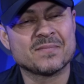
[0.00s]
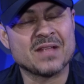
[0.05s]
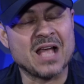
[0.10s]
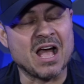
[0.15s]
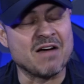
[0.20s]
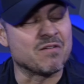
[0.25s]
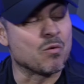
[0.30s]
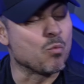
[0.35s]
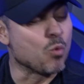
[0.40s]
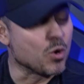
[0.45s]

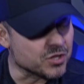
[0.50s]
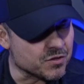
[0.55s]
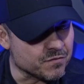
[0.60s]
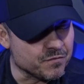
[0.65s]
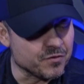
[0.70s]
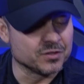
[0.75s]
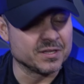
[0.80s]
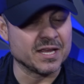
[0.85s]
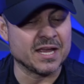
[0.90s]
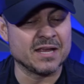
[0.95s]
Have a
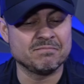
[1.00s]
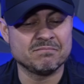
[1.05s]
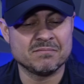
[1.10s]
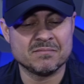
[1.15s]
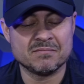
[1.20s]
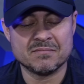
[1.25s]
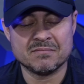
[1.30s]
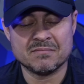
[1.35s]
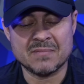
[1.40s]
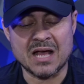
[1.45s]
wonderful day.
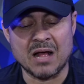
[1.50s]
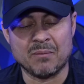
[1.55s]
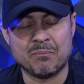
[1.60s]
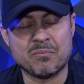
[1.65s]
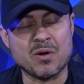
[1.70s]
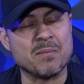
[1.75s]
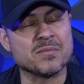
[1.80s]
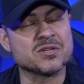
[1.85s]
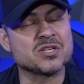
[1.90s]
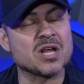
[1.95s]
I'll
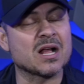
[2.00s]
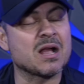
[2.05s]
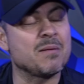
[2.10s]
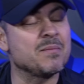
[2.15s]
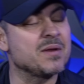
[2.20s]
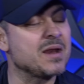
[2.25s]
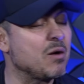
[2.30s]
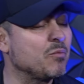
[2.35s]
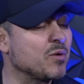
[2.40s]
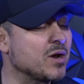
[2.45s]
promise I'll
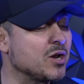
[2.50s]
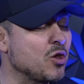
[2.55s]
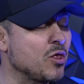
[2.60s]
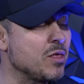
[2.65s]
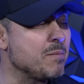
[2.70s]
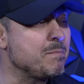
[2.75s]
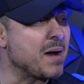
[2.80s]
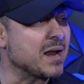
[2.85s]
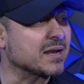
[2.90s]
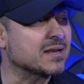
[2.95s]
coming out with
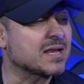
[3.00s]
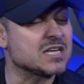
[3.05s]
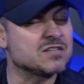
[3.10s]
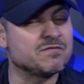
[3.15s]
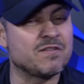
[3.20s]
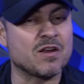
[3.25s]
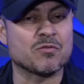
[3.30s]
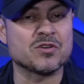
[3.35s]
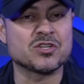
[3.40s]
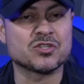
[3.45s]
another podcast
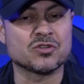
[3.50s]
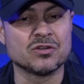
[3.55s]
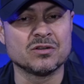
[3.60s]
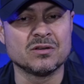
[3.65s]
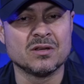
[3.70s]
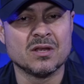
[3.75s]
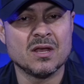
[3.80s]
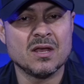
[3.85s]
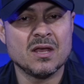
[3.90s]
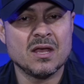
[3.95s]
very soon,
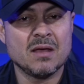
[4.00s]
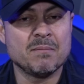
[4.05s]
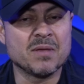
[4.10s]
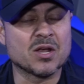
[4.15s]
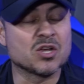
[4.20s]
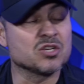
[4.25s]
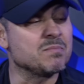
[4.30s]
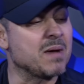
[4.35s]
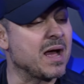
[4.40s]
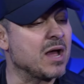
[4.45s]

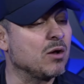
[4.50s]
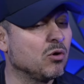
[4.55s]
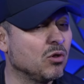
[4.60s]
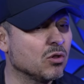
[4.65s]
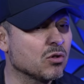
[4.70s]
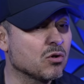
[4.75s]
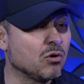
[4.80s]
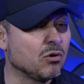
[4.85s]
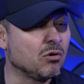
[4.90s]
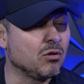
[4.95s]
because my
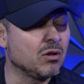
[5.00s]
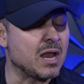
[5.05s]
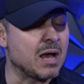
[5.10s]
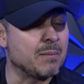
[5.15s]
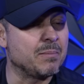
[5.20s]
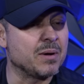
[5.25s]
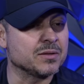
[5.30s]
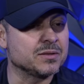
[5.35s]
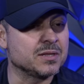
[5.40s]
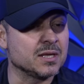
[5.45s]
whole goal
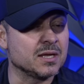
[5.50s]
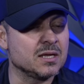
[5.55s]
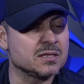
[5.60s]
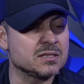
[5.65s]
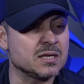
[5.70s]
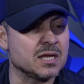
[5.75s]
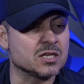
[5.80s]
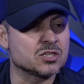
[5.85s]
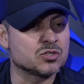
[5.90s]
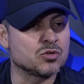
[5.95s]
about this
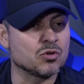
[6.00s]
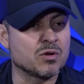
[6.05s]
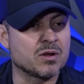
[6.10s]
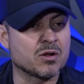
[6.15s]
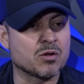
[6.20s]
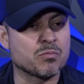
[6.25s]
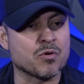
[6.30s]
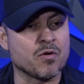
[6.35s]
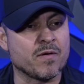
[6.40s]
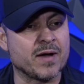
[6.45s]
is to
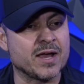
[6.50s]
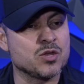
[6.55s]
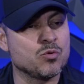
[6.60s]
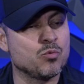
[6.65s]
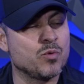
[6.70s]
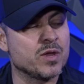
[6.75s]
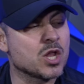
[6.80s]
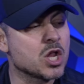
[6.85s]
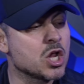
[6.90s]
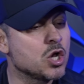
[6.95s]
provide you
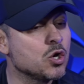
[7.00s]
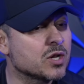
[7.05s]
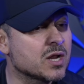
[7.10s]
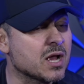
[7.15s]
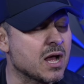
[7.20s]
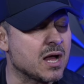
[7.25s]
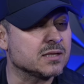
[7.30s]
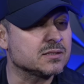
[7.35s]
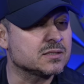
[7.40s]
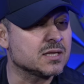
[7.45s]
with good
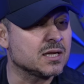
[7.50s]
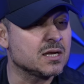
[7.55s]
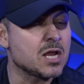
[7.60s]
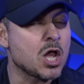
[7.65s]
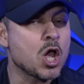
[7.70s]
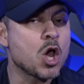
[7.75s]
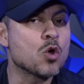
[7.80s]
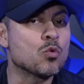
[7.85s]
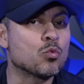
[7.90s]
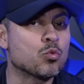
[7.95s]
content,
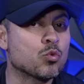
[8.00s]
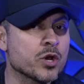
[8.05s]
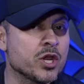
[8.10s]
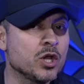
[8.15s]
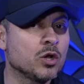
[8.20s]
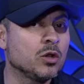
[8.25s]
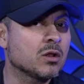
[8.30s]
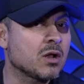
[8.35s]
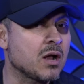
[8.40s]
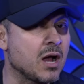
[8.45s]

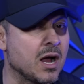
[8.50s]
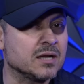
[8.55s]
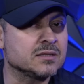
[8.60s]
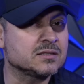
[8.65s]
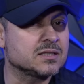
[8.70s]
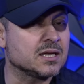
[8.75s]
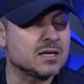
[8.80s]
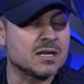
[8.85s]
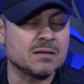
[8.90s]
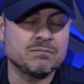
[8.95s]
real
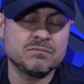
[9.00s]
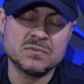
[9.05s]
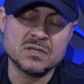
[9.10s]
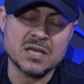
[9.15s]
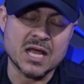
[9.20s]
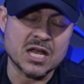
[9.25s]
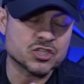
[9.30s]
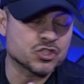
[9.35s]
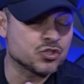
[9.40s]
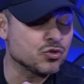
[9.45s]
content,
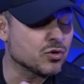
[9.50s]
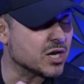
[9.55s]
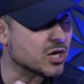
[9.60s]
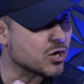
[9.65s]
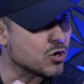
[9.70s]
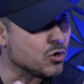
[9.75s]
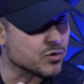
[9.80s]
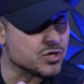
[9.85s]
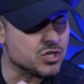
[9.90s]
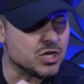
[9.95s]
not
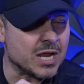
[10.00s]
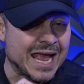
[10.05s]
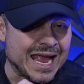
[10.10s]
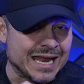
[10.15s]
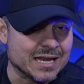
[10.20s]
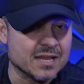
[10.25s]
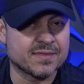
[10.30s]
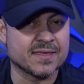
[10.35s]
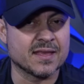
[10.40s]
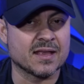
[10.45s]
sugarcoating
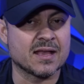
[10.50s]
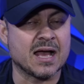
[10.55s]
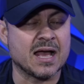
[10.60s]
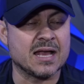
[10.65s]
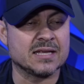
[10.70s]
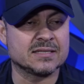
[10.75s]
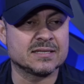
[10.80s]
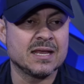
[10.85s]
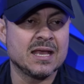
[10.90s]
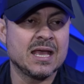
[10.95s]
anything,
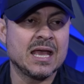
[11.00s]
guys.